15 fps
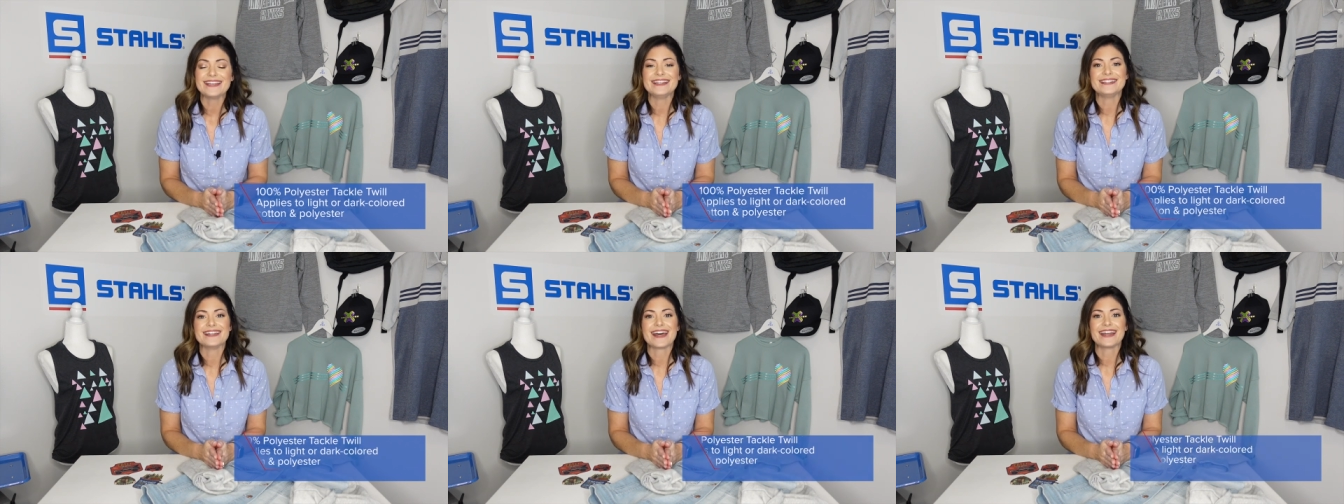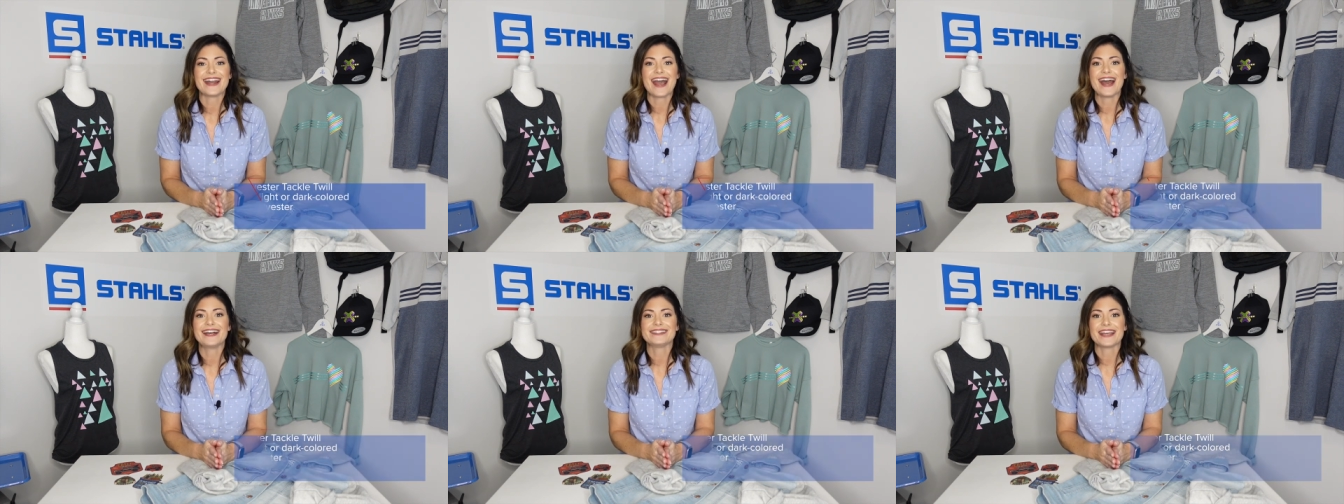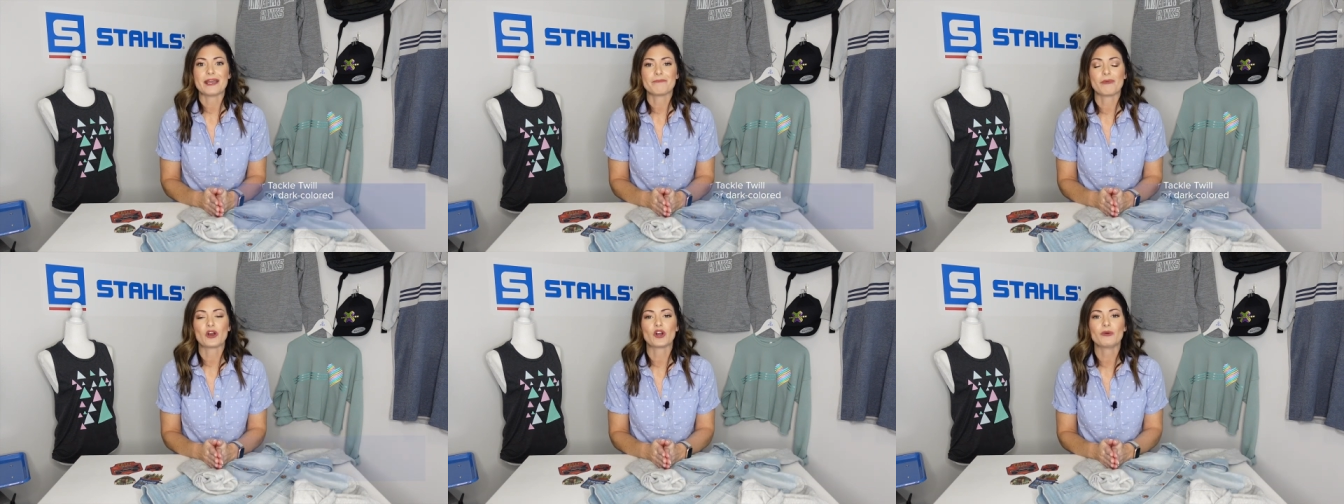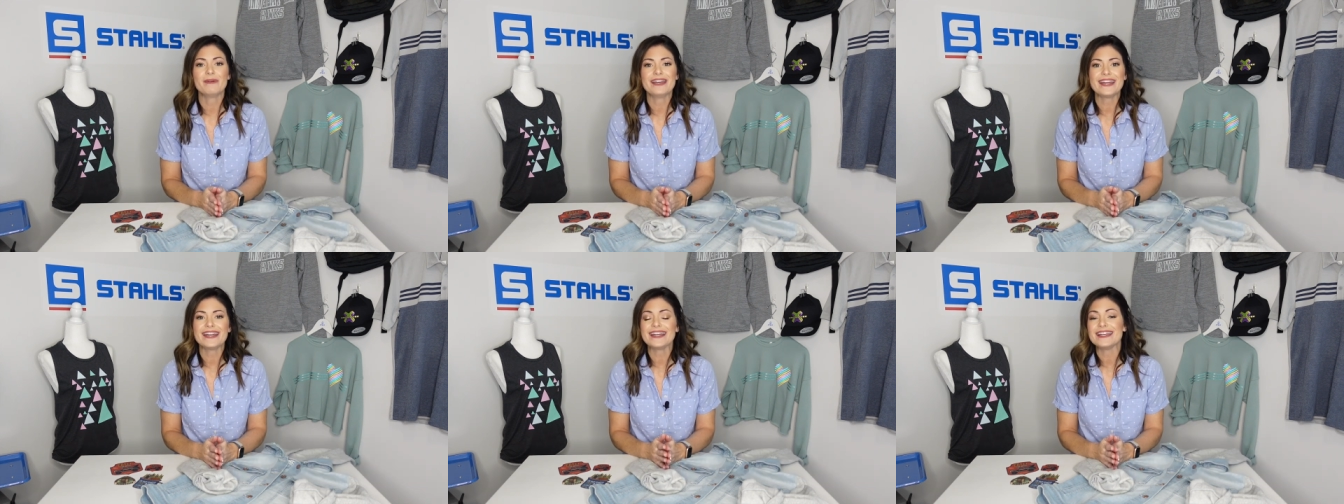is that it has a
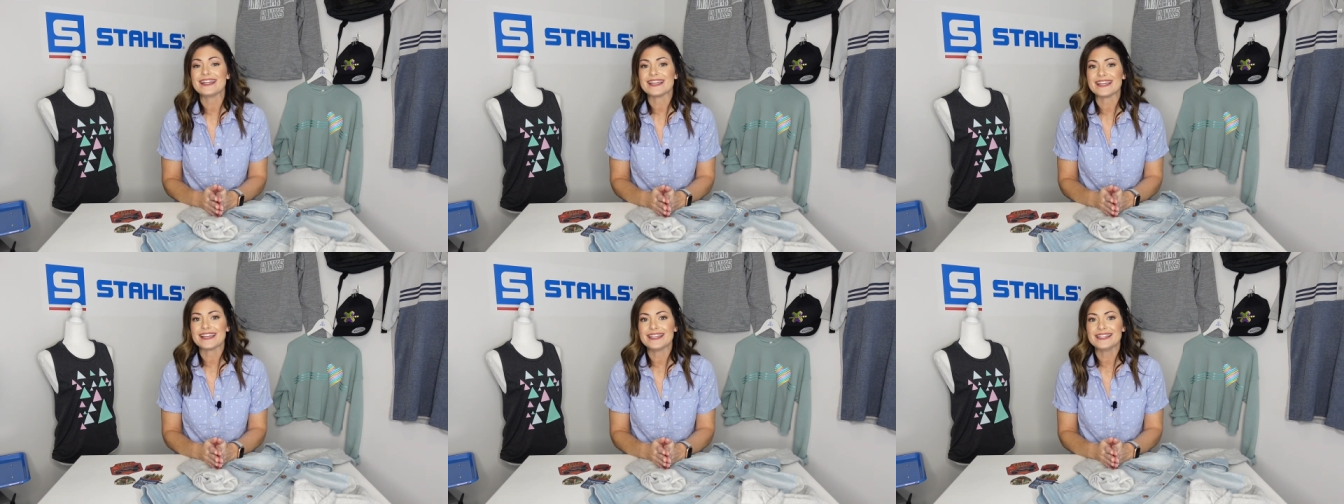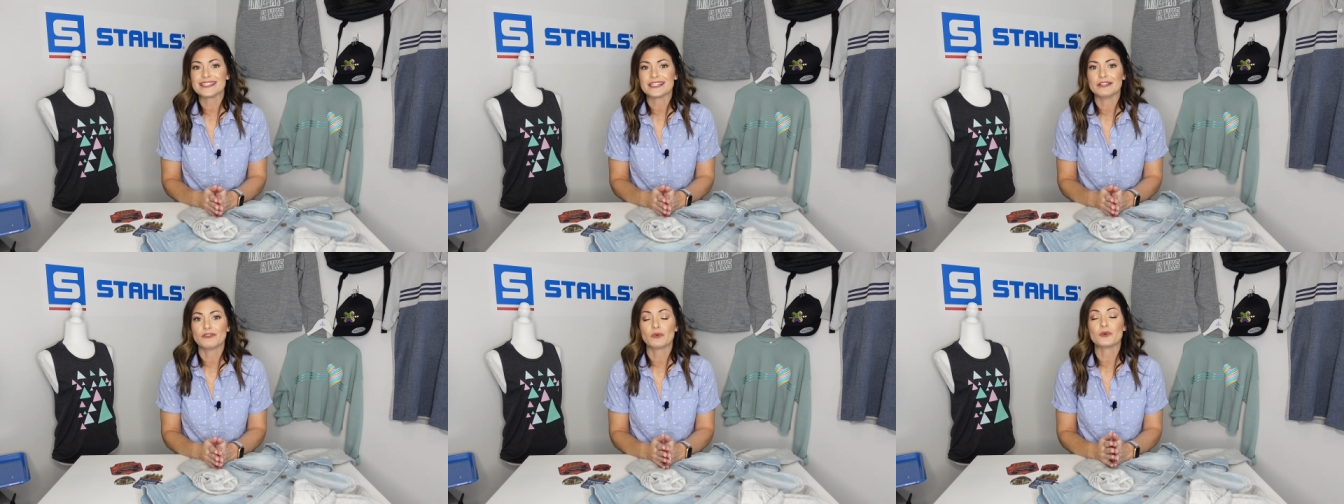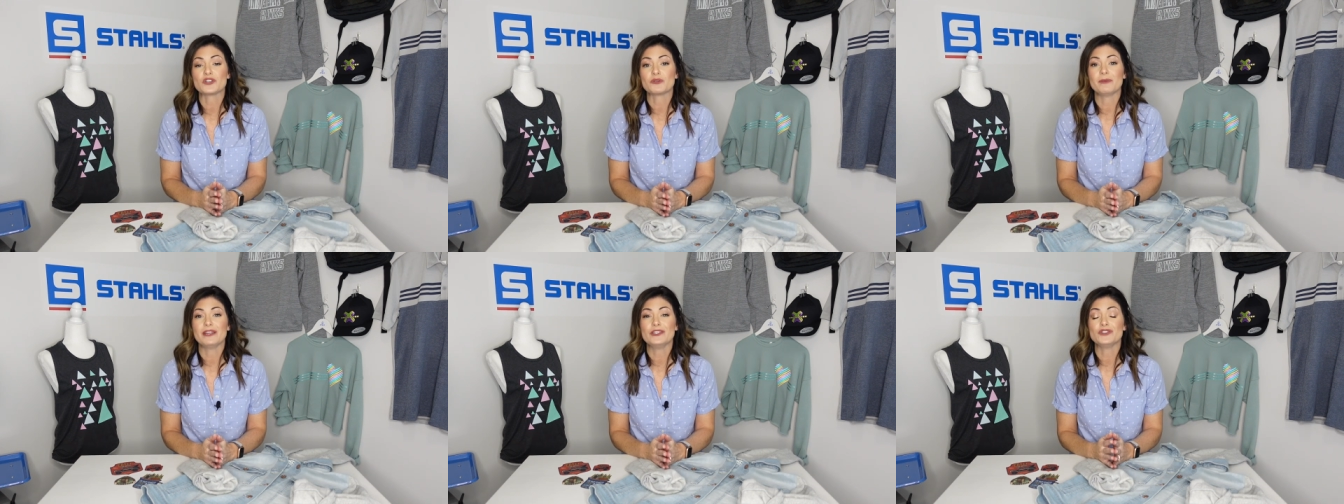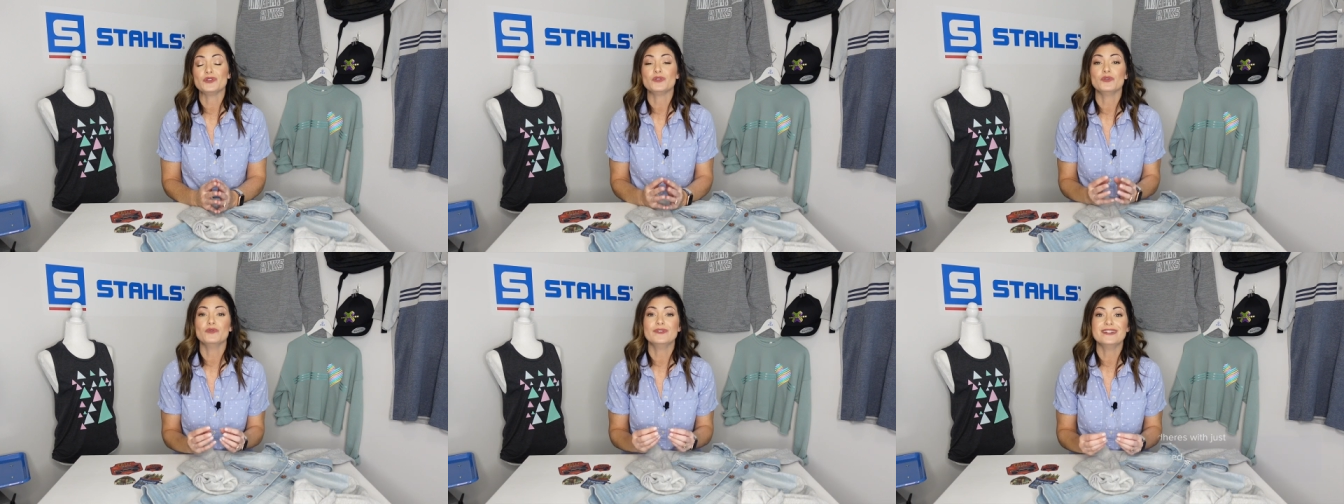permanent adhesive, which means you
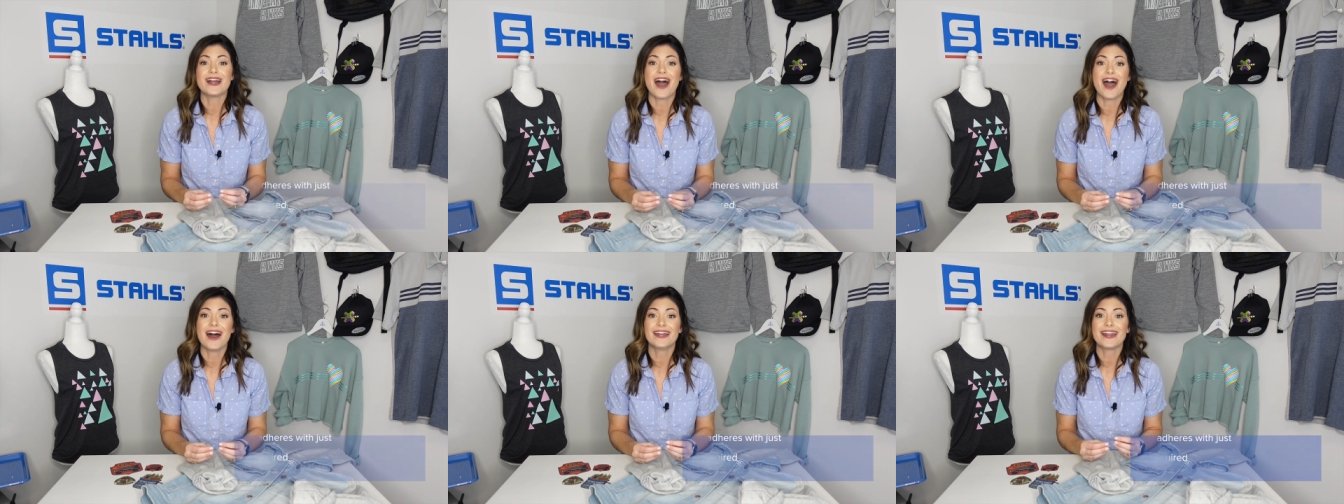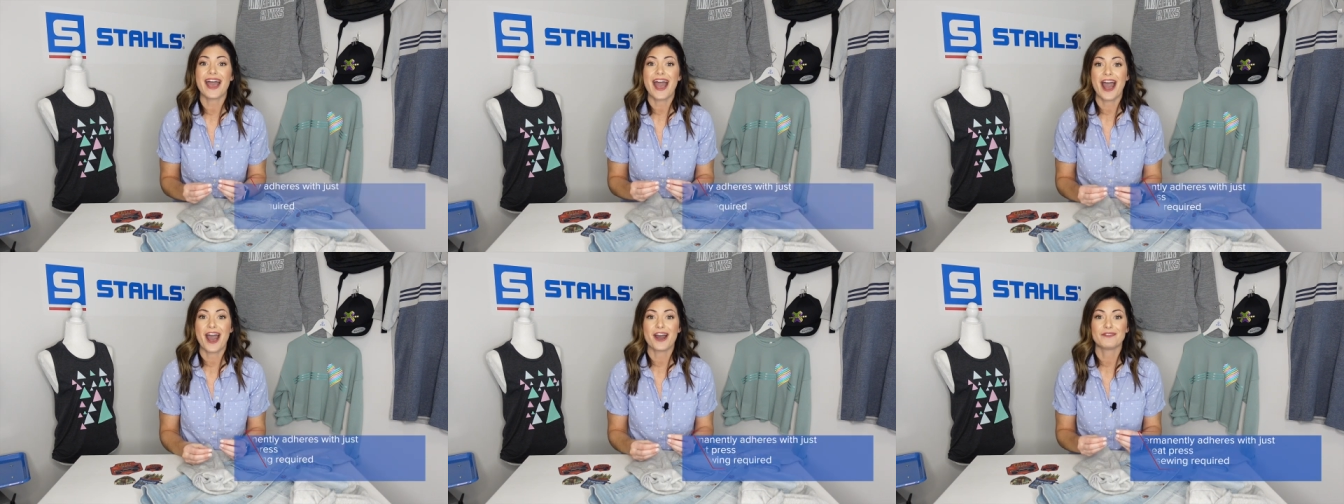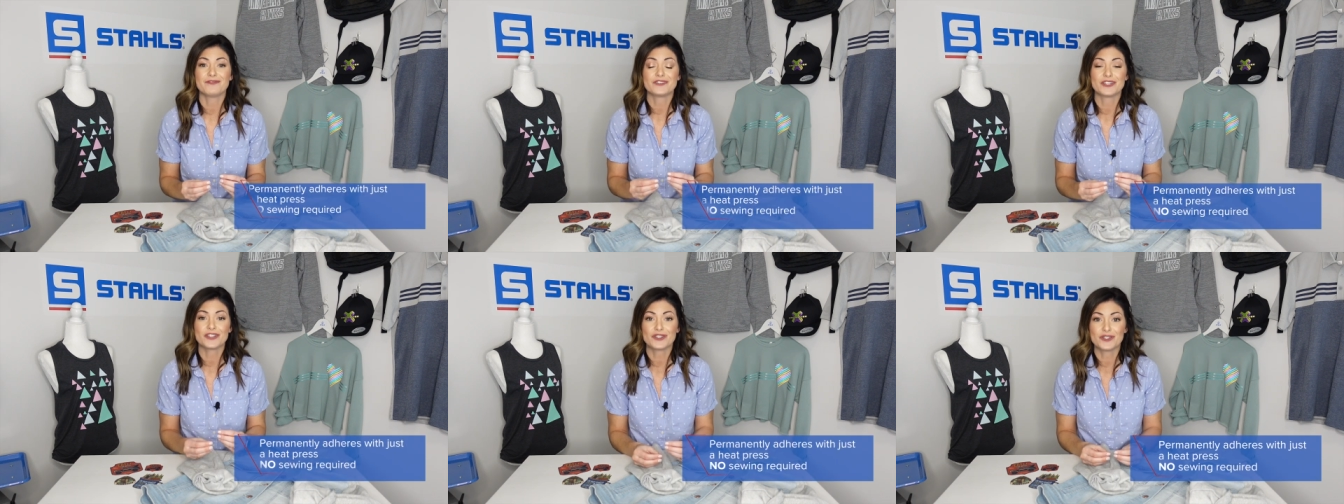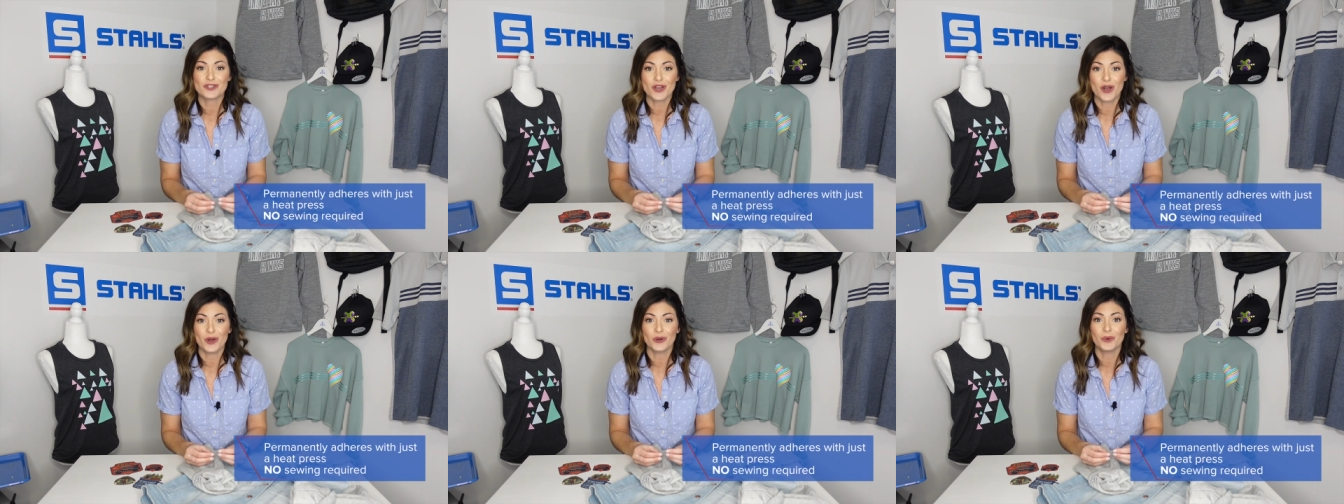do not have to
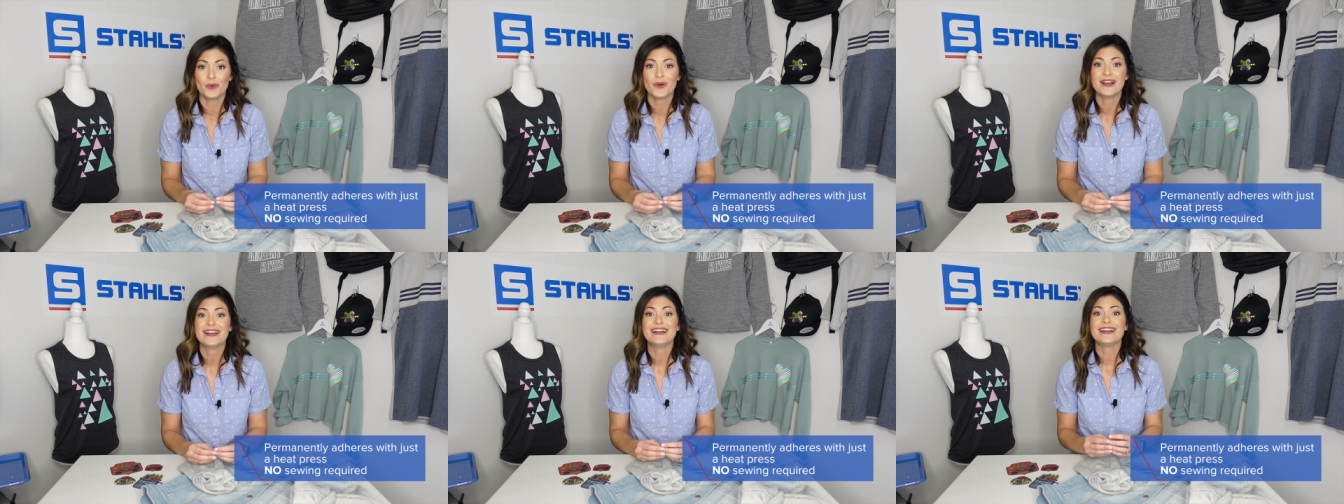sew